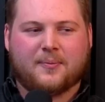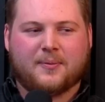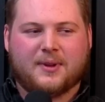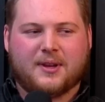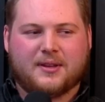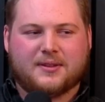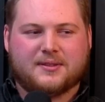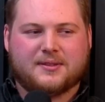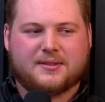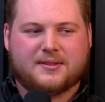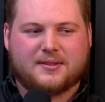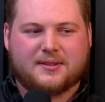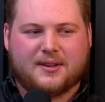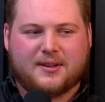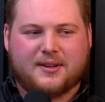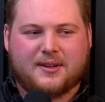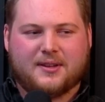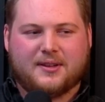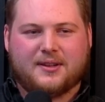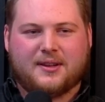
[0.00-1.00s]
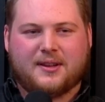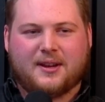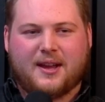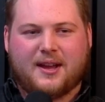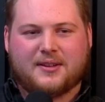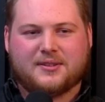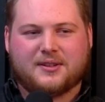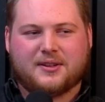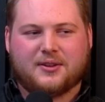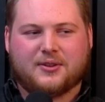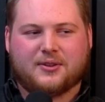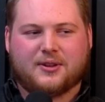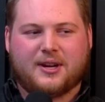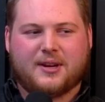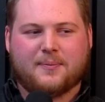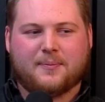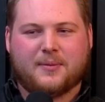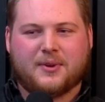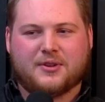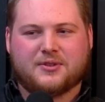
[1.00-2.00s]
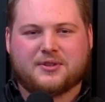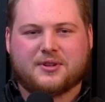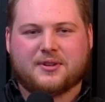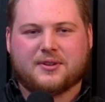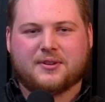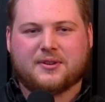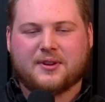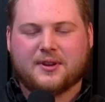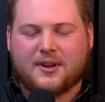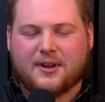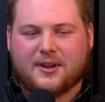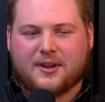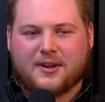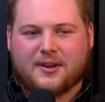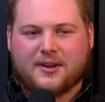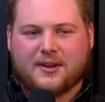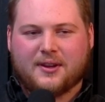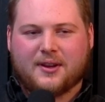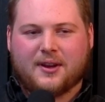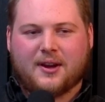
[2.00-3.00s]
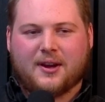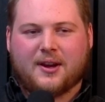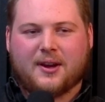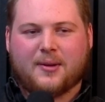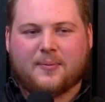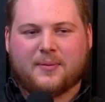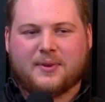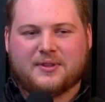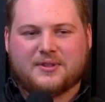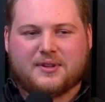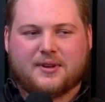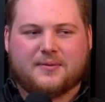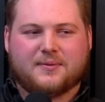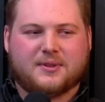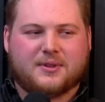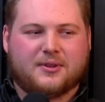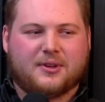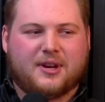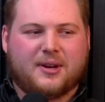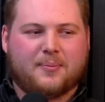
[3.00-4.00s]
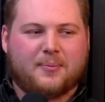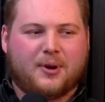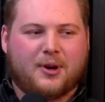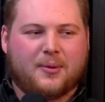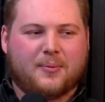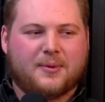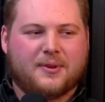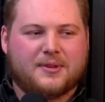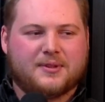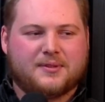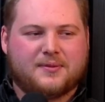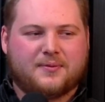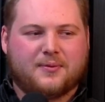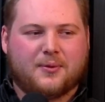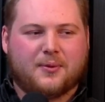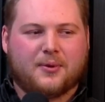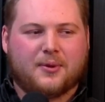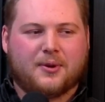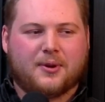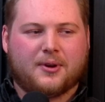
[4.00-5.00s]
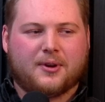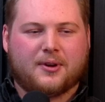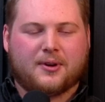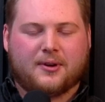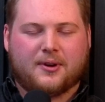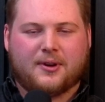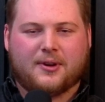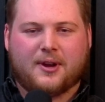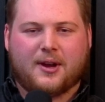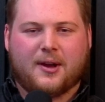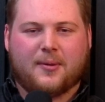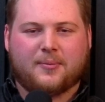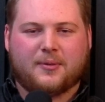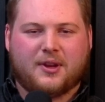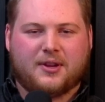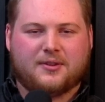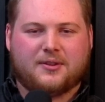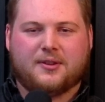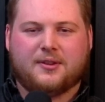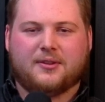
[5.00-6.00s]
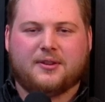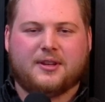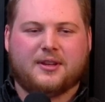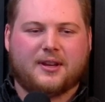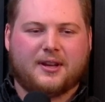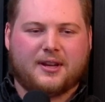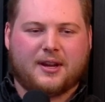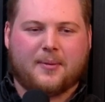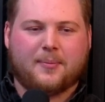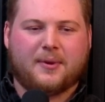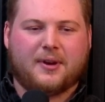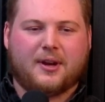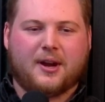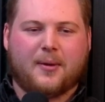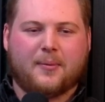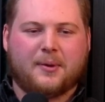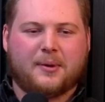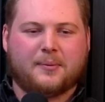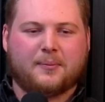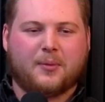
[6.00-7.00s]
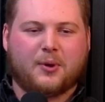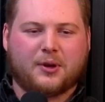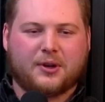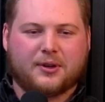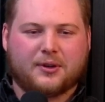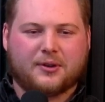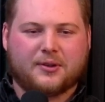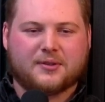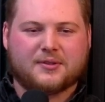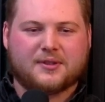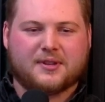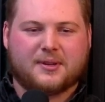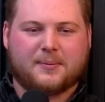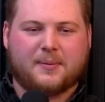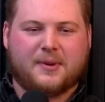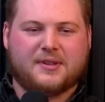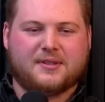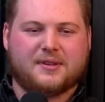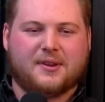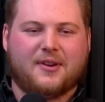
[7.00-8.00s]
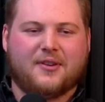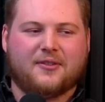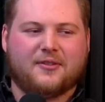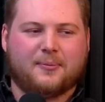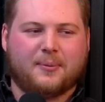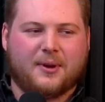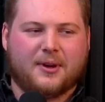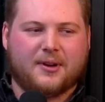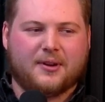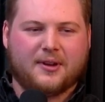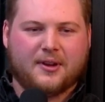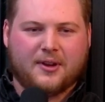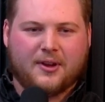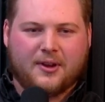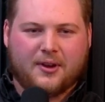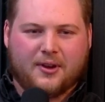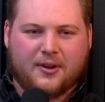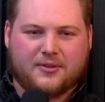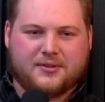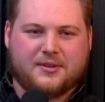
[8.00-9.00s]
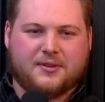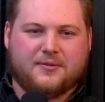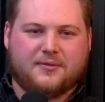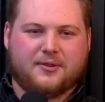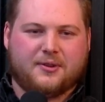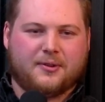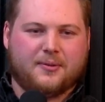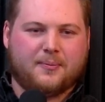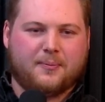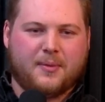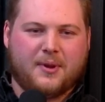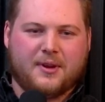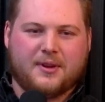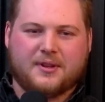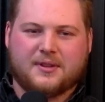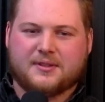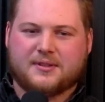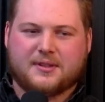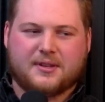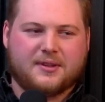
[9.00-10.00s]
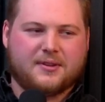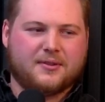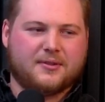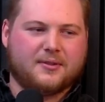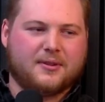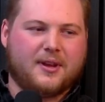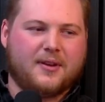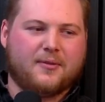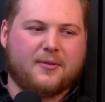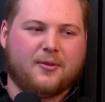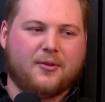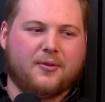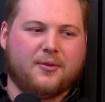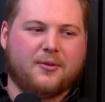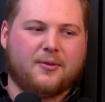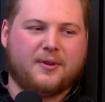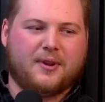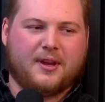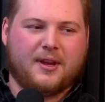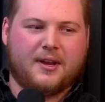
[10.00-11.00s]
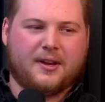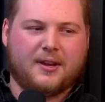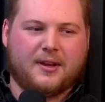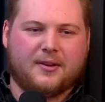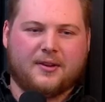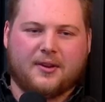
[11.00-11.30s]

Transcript: It has a great mission, and serves a great purpose for not only like up and coming marketers like myself, but also for mid and senior level, and then